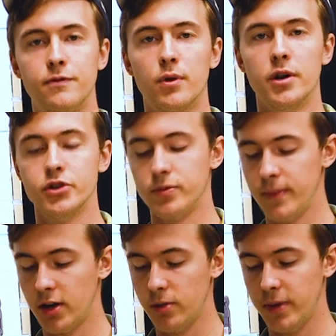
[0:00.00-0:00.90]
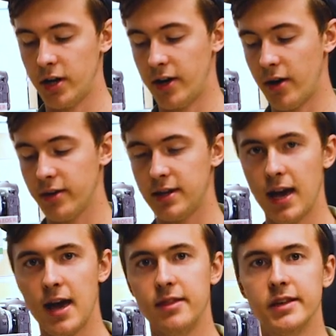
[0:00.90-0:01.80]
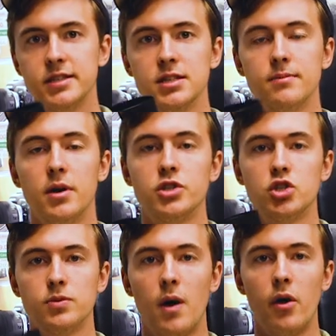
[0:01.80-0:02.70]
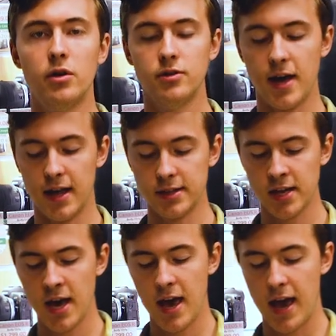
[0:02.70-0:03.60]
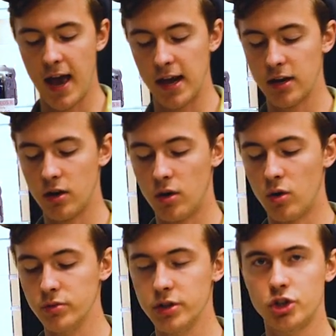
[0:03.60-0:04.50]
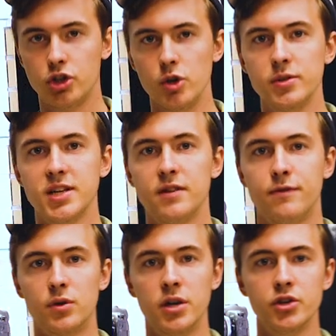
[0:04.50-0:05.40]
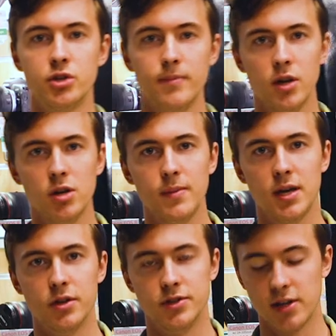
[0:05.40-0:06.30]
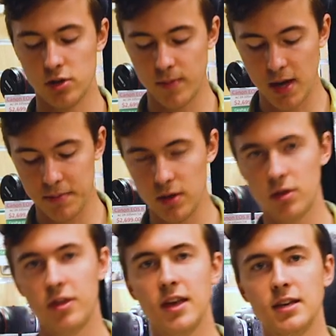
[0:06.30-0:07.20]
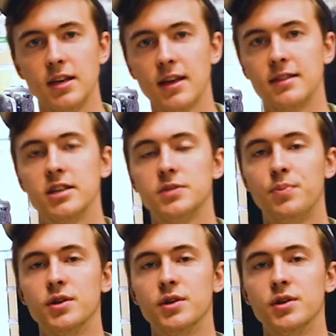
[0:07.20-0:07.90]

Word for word: 400 millimeter. Now again, this is a much smaller lens and it only shoots at 400 millimeters. Now you may be thinking that this